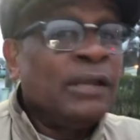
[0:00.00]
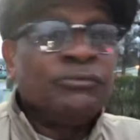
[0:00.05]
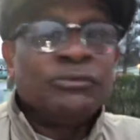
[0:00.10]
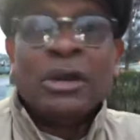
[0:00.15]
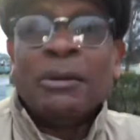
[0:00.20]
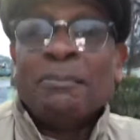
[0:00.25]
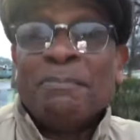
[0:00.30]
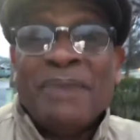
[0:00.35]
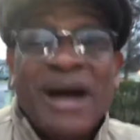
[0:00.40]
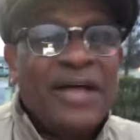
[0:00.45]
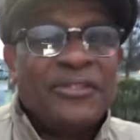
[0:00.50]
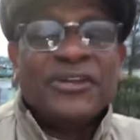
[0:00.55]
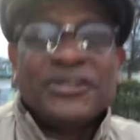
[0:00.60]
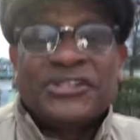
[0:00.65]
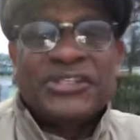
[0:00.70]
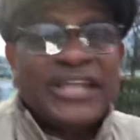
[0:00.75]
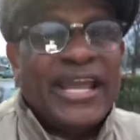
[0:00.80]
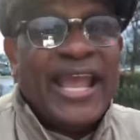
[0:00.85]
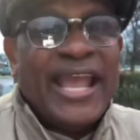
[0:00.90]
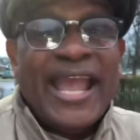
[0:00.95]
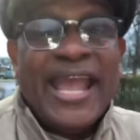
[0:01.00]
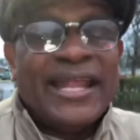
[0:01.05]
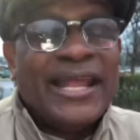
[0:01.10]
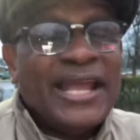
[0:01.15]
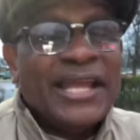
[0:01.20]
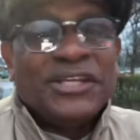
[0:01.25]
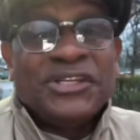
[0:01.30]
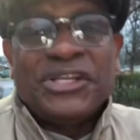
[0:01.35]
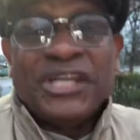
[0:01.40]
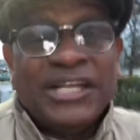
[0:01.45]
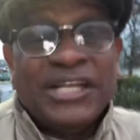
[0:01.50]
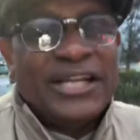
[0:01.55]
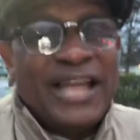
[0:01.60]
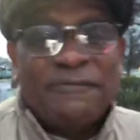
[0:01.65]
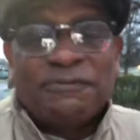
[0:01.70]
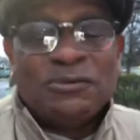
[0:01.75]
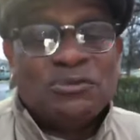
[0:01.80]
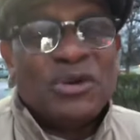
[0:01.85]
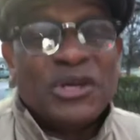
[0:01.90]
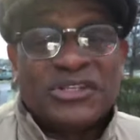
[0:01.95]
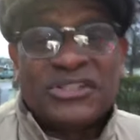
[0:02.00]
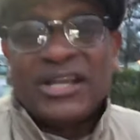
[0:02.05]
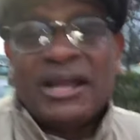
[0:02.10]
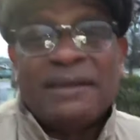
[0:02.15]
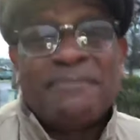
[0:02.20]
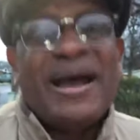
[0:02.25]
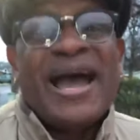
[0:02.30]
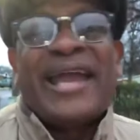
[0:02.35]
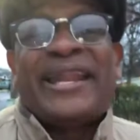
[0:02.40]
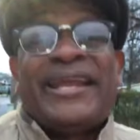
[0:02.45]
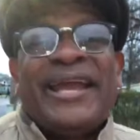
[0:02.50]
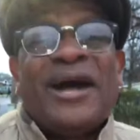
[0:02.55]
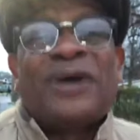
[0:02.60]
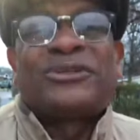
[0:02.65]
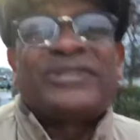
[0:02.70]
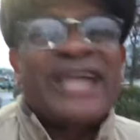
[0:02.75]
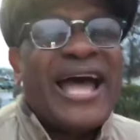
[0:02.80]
The mother said she left him with somebody else.